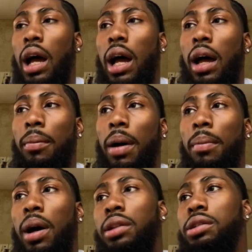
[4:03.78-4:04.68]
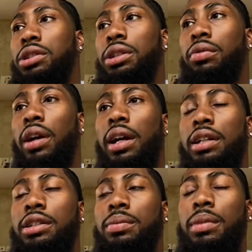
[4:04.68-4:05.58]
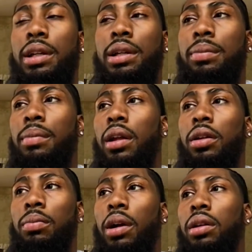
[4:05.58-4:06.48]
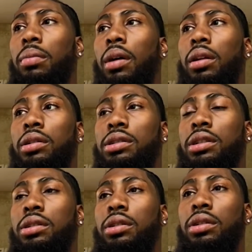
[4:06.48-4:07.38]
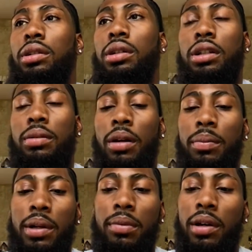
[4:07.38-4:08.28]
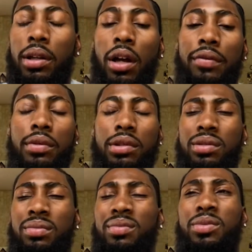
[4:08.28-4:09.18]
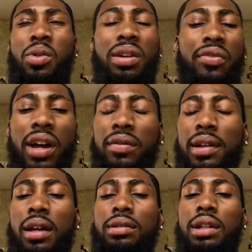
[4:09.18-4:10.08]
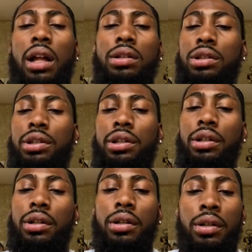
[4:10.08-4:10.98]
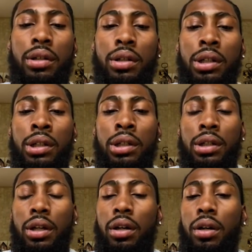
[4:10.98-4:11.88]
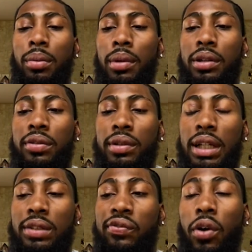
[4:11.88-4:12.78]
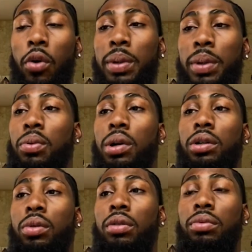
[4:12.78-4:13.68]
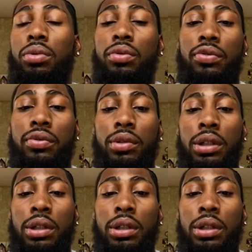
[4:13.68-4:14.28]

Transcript: uh, my mother. She raised me, my little brother, my little sister, my big brother off twenty five thousand dollars a year, um, that's, that's four people under one roof,